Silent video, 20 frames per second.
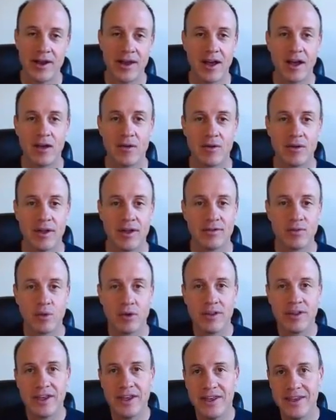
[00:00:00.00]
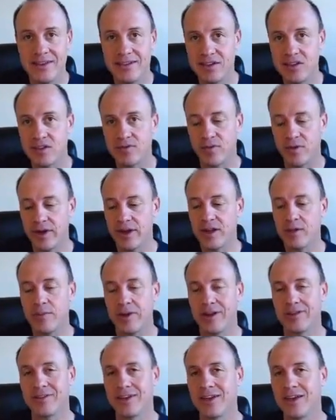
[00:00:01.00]
now. It's one of the easiest for
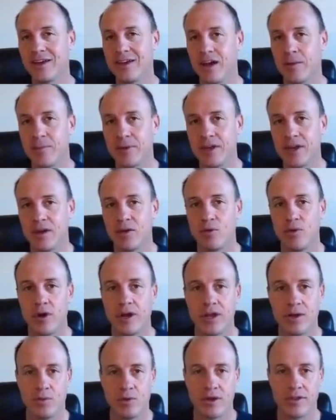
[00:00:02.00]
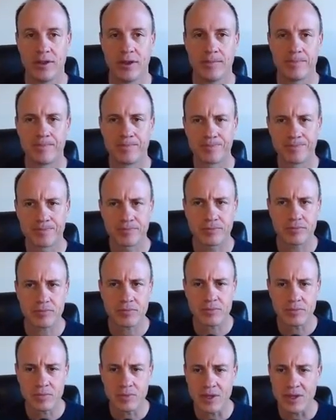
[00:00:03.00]
anybody to get up and get running with it.
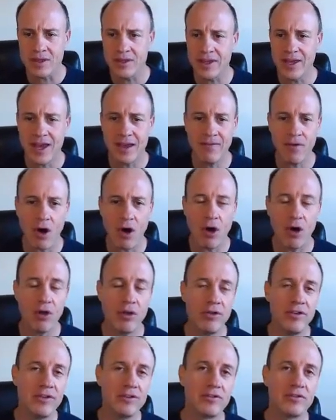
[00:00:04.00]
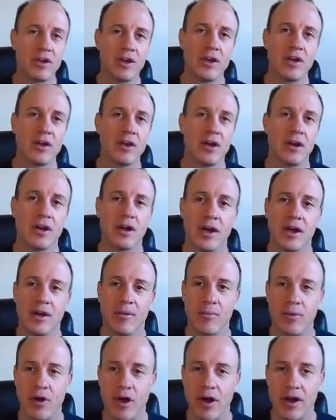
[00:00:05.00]
They have all of these
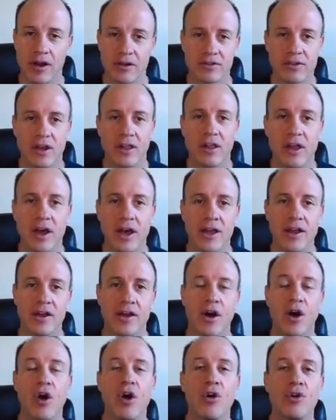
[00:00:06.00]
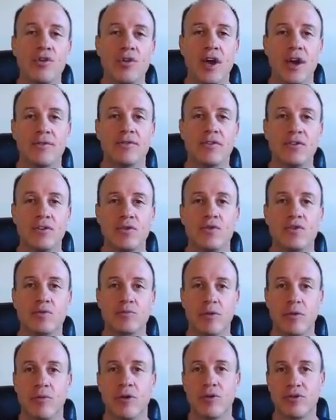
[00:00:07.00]
products online, and all you have to do is
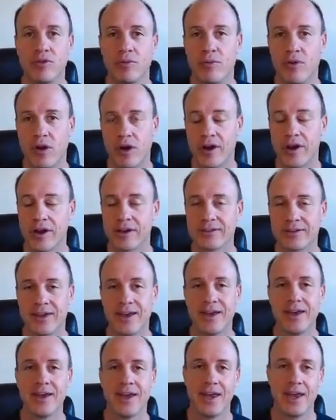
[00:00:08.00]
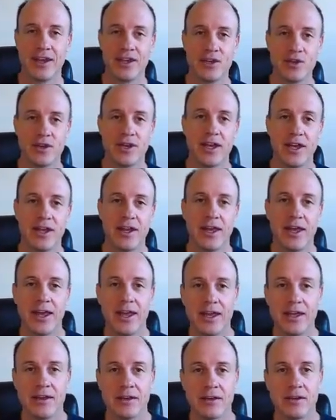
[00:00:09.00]
promote the products, and you get
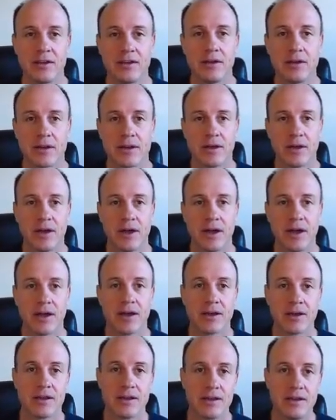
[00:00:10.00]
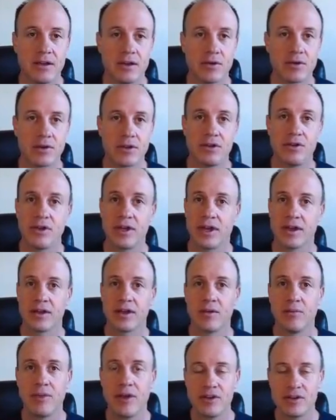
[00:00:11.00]
a you get
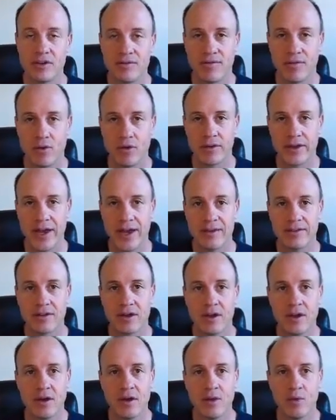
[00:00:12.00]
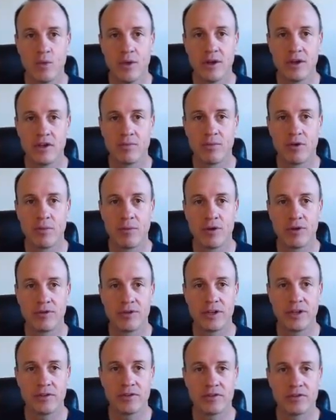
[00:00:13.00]
commission for that when you promote
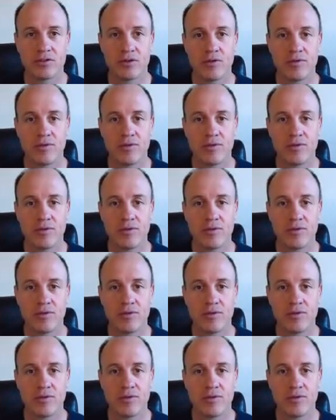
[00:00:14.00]
these. So